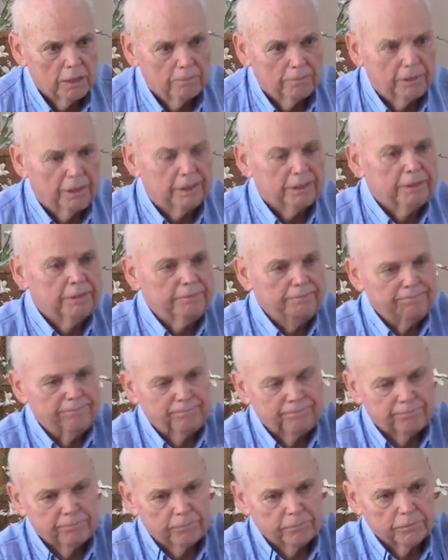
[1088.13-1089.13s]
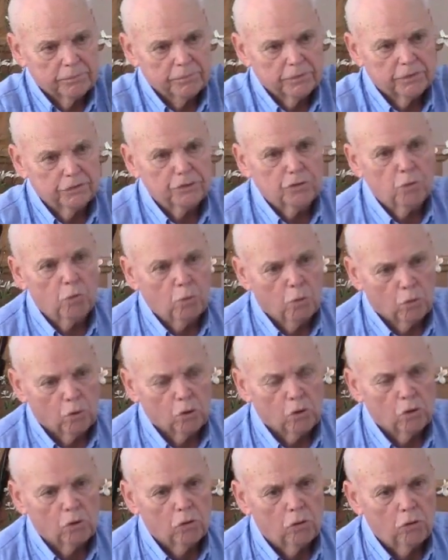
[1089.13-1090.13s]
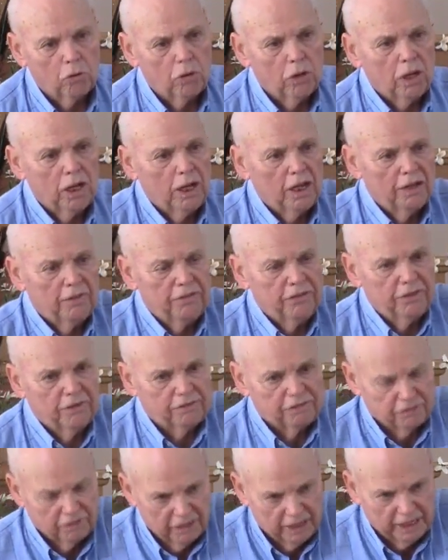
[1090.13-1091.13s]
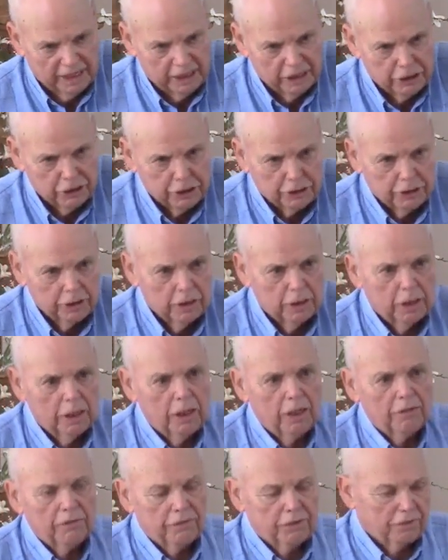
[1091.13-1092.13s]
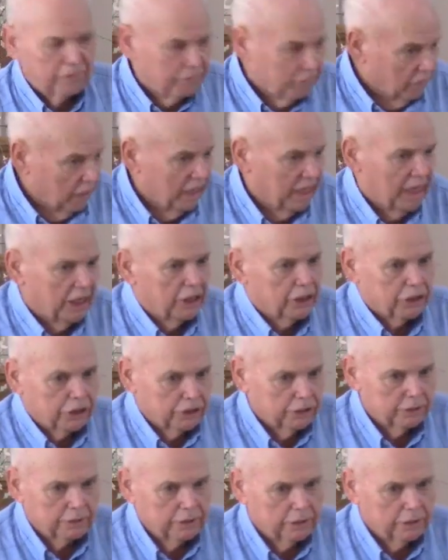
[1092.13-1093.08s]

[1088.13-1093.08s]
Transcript: But the world, the flesh, the flesh.